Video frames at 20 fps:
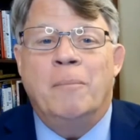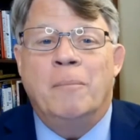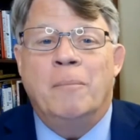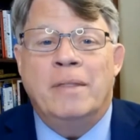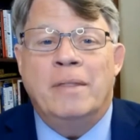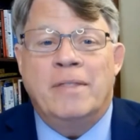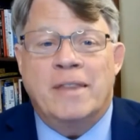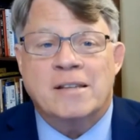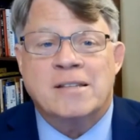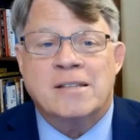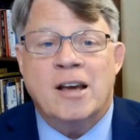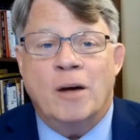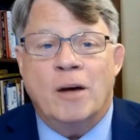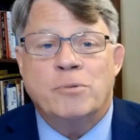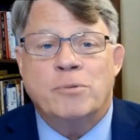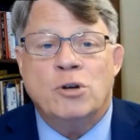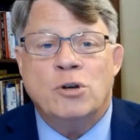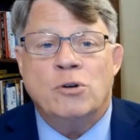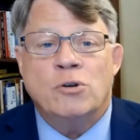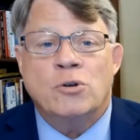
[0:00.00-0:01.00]
This
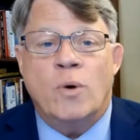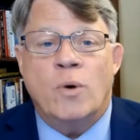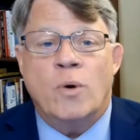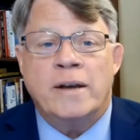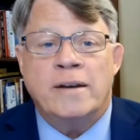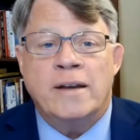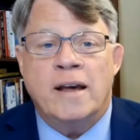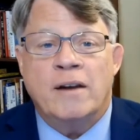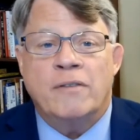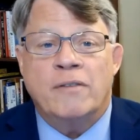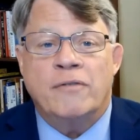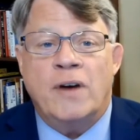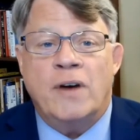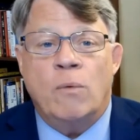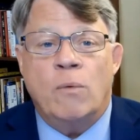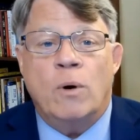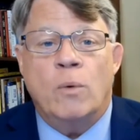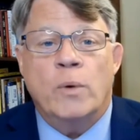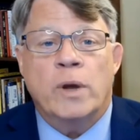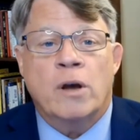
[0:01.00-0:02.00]
helps you to identify
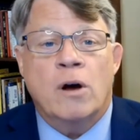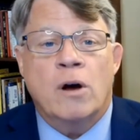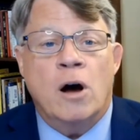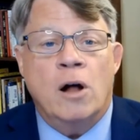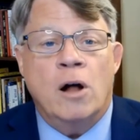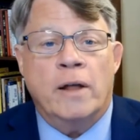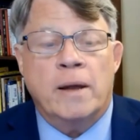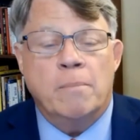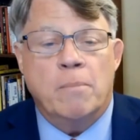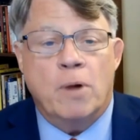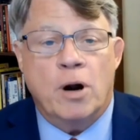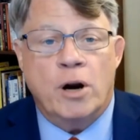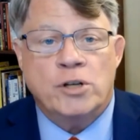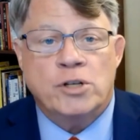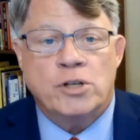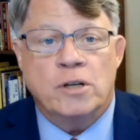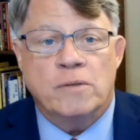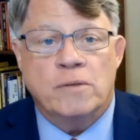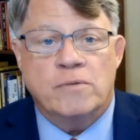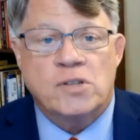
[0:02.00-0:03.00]
what we call a
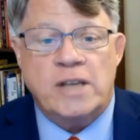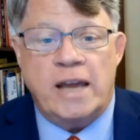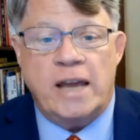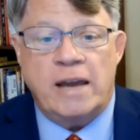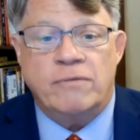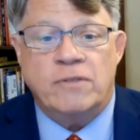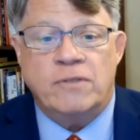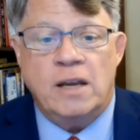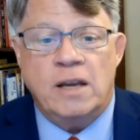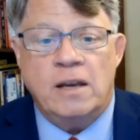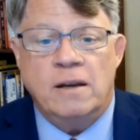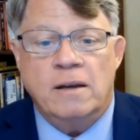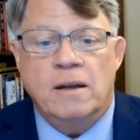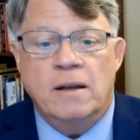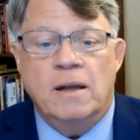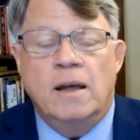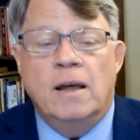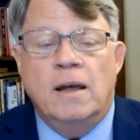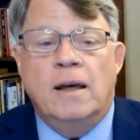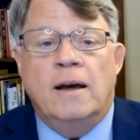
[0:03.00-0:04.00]
margin of safety.
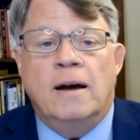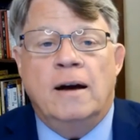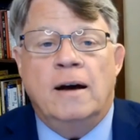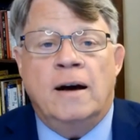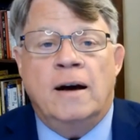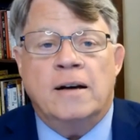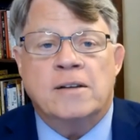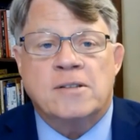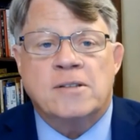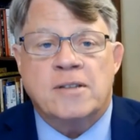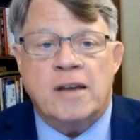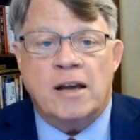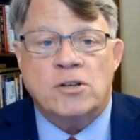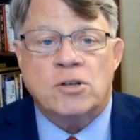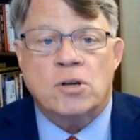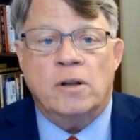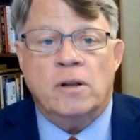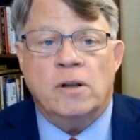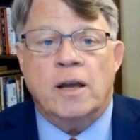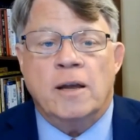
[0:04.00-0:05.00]

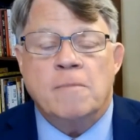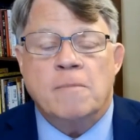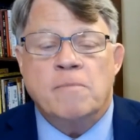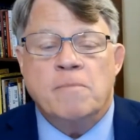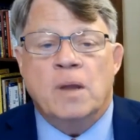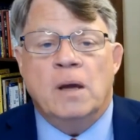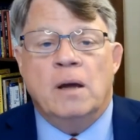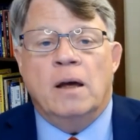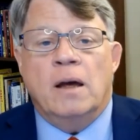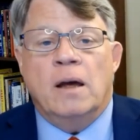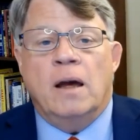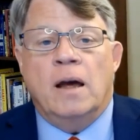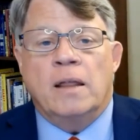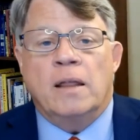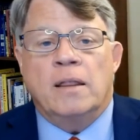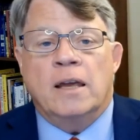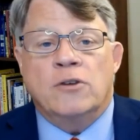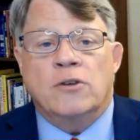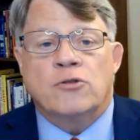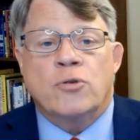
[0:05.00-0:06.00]
Essentially,
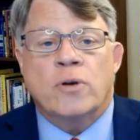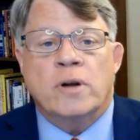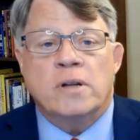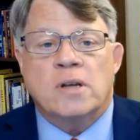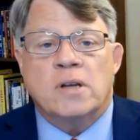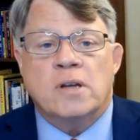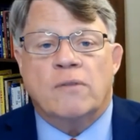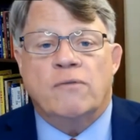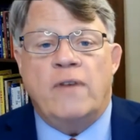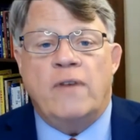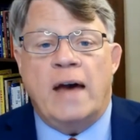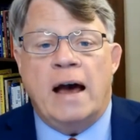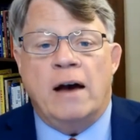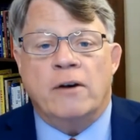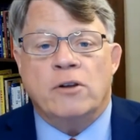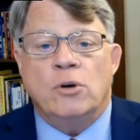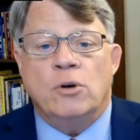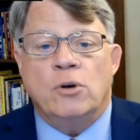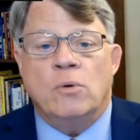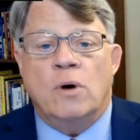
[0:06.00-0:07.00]
the intrinsic
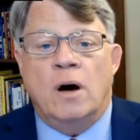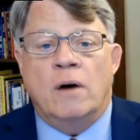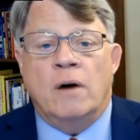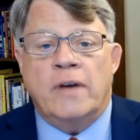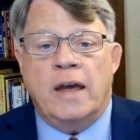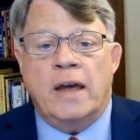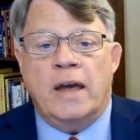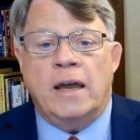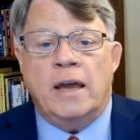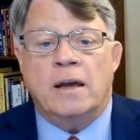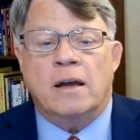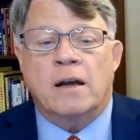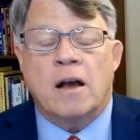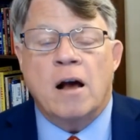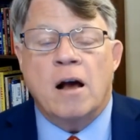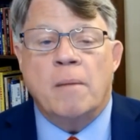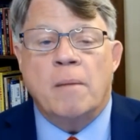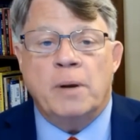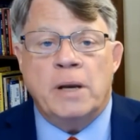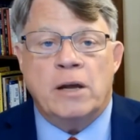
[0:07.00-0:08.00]
value of a
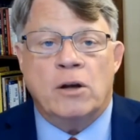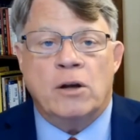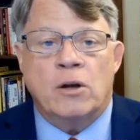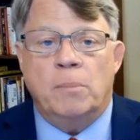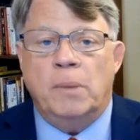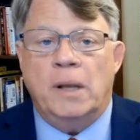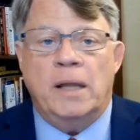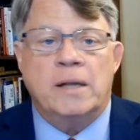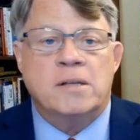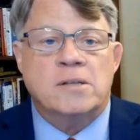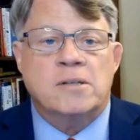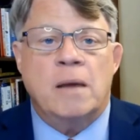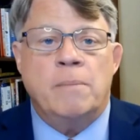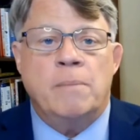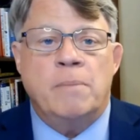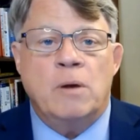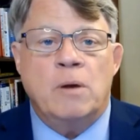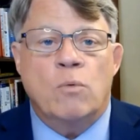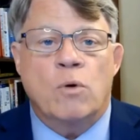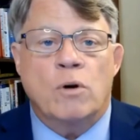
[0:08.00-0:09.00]
company could, let's say,
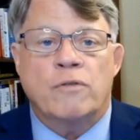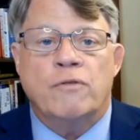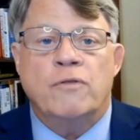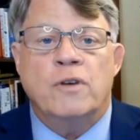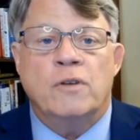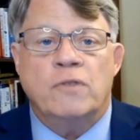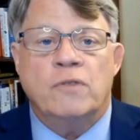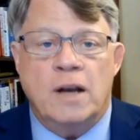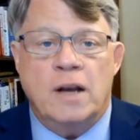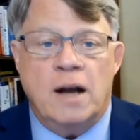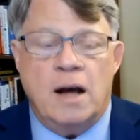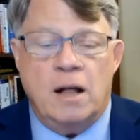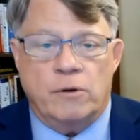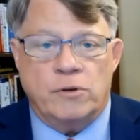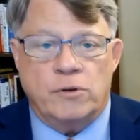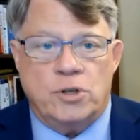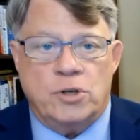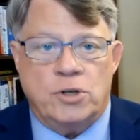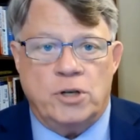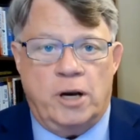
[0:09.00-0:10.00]
be worth
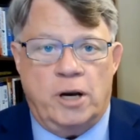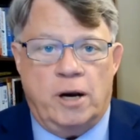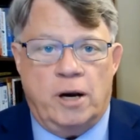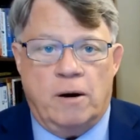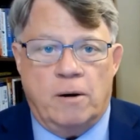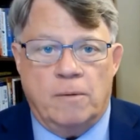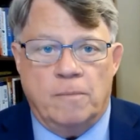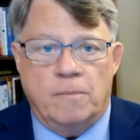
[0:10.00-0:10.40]
$50 a share.